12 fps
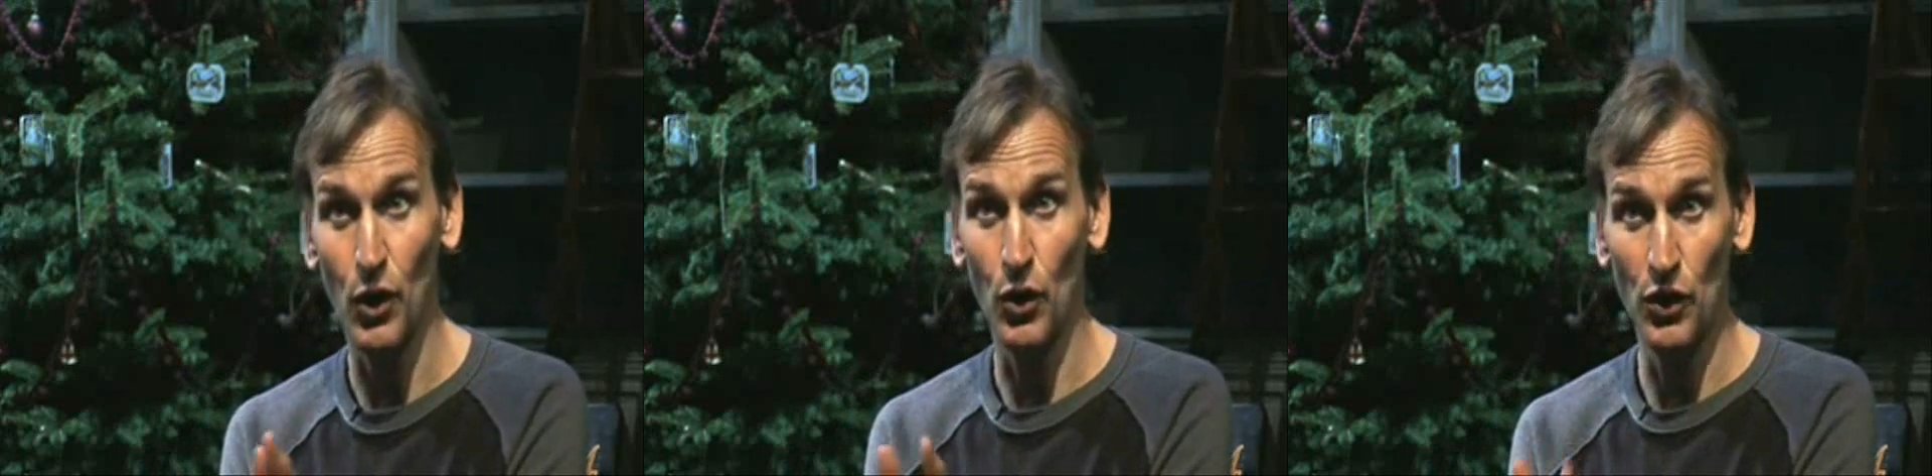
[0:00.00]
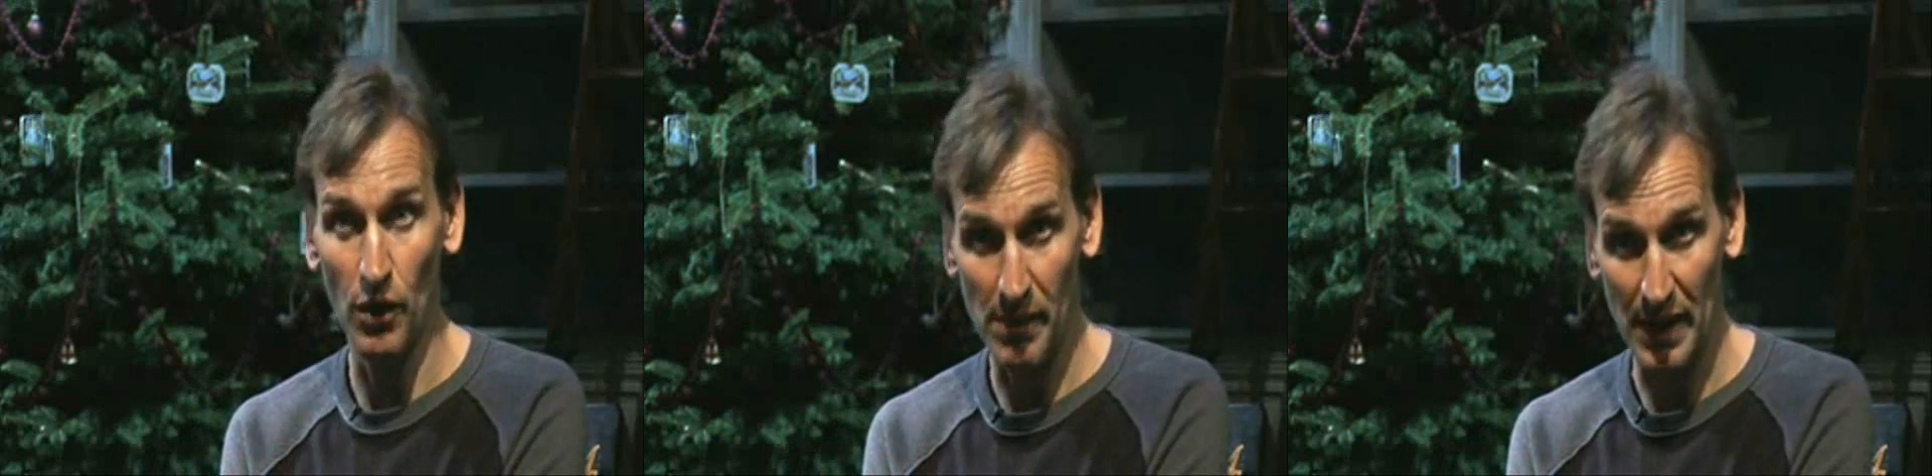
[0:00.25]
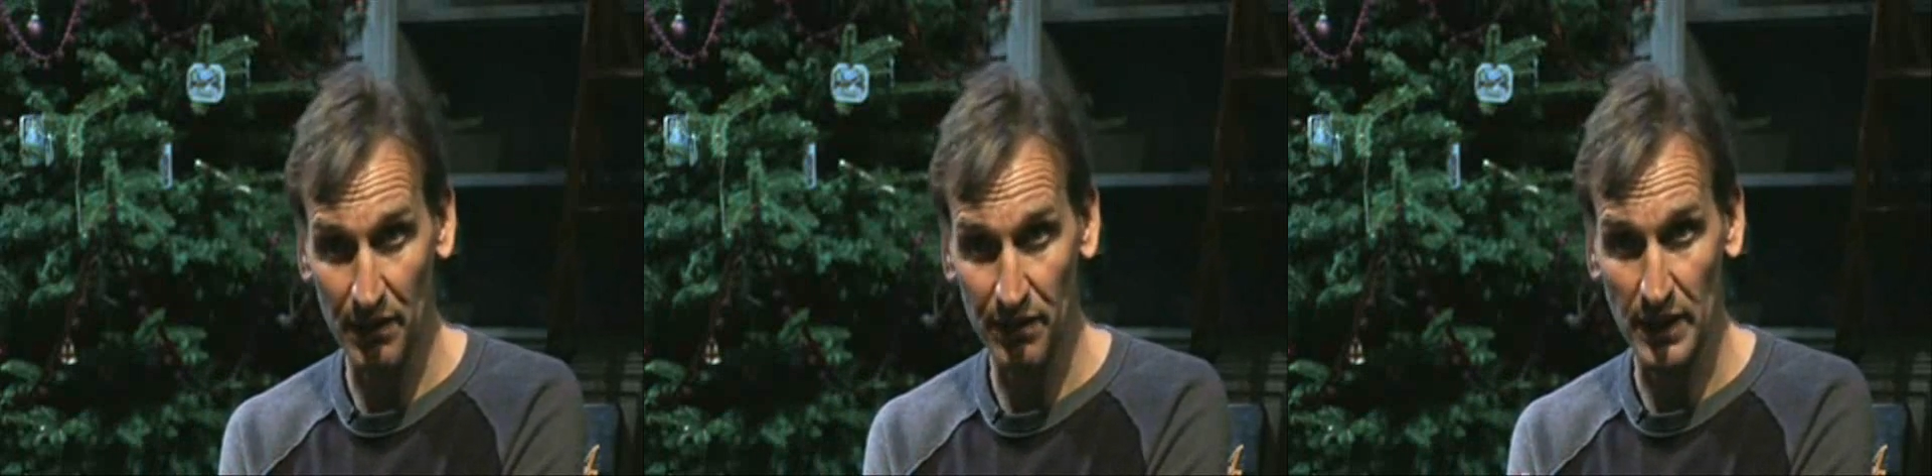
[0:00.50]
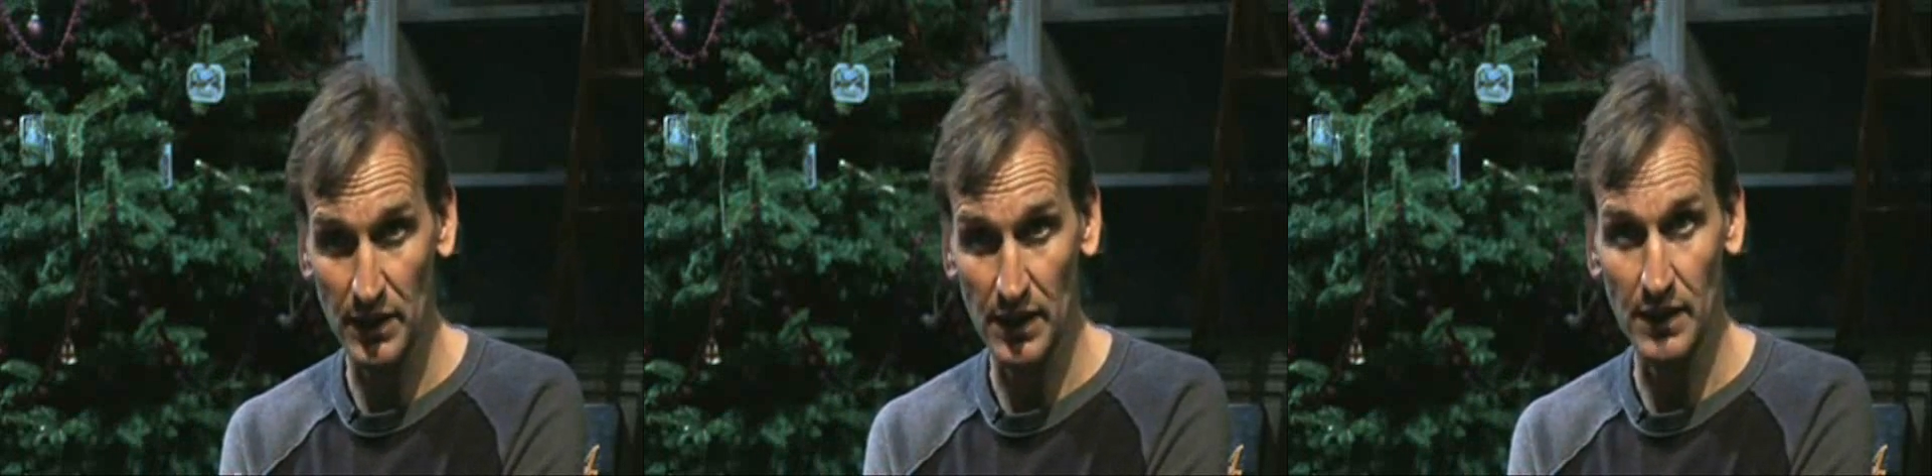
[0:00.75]
or not
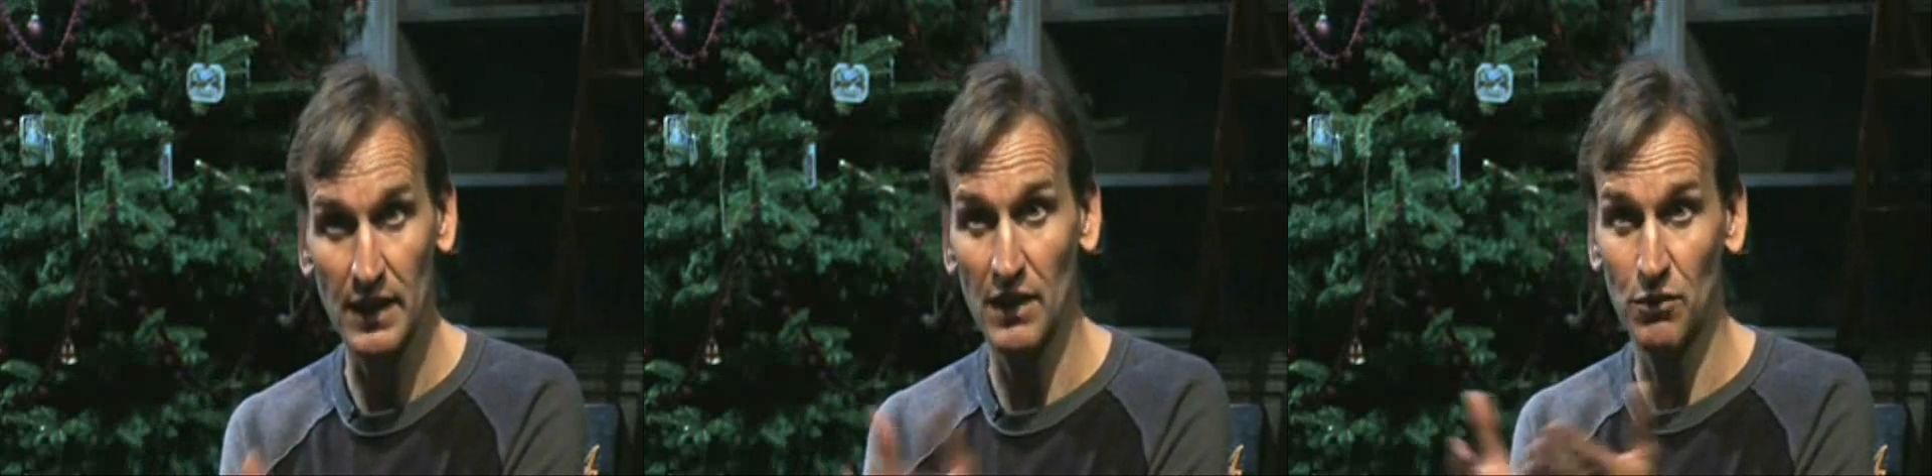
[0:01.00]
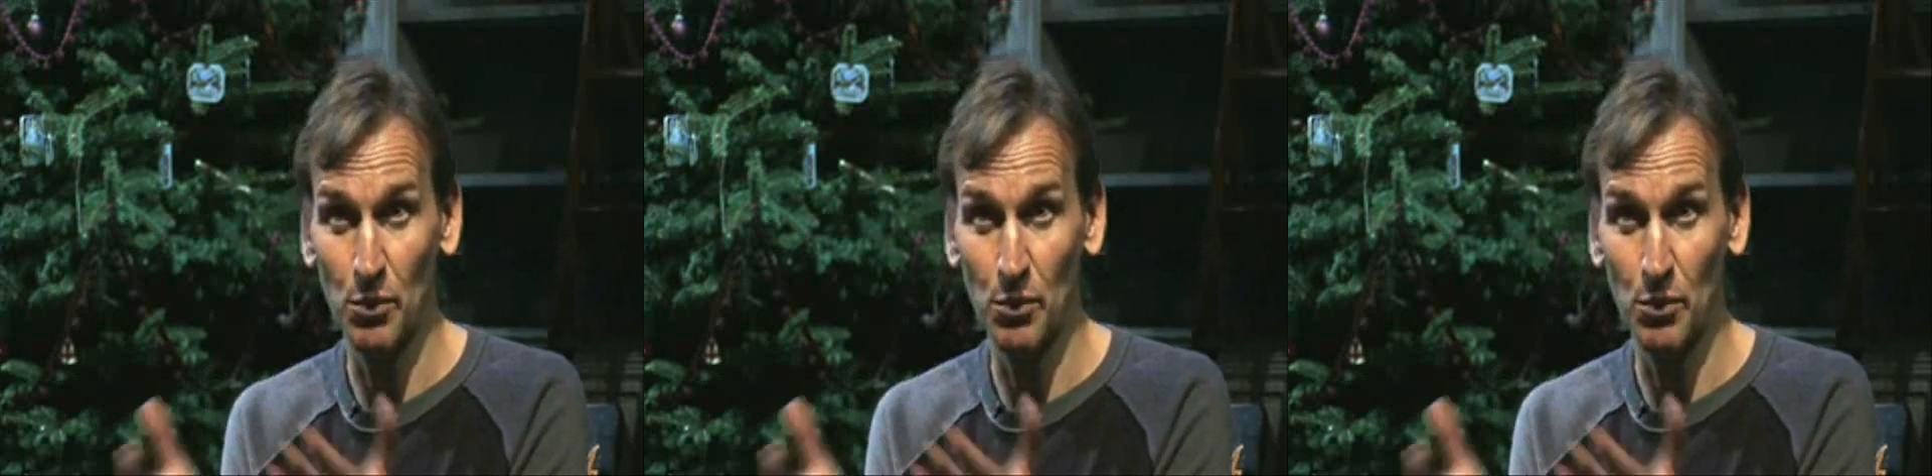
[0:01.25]
manifest itself.